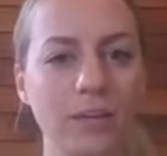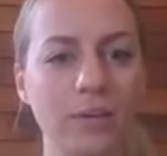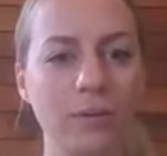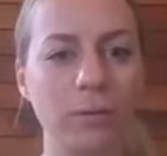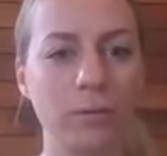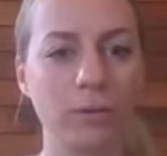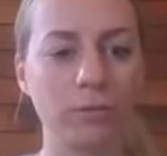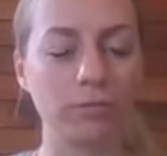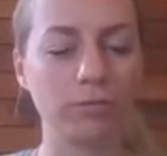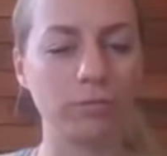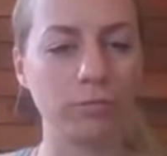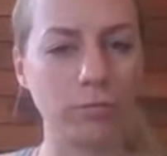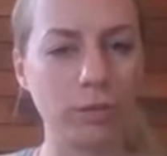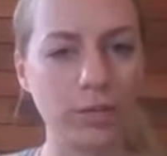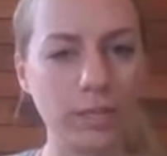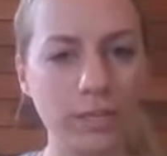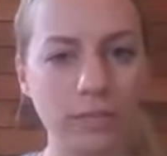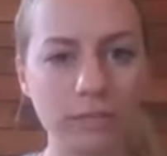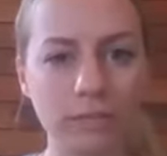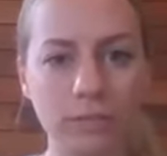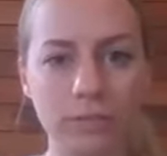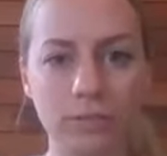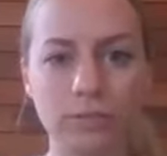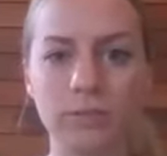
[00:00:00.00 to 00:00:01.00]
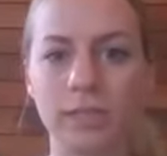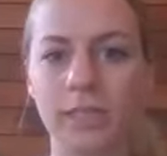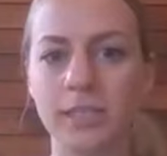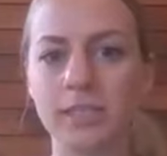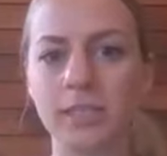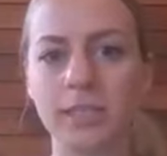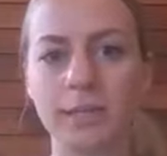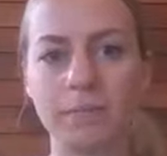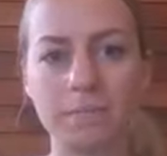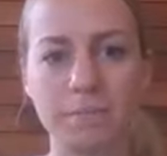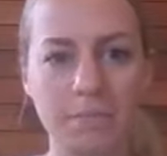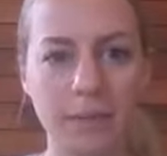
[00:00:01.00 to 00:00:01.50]
or really
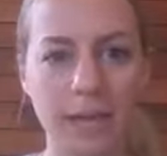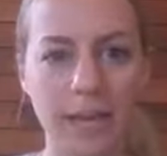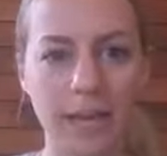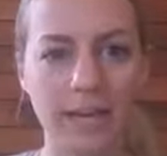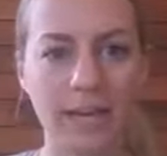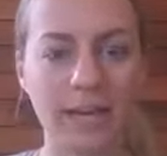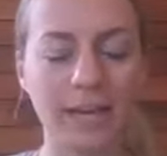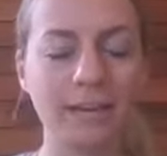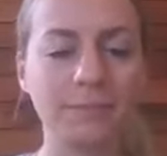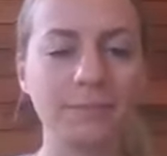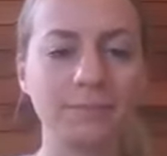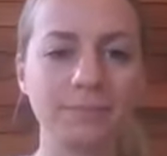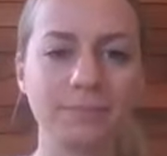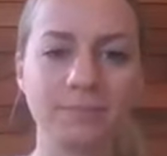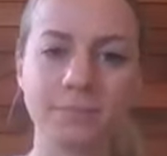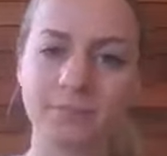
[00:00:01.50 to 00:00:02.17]
restrict it, ban it,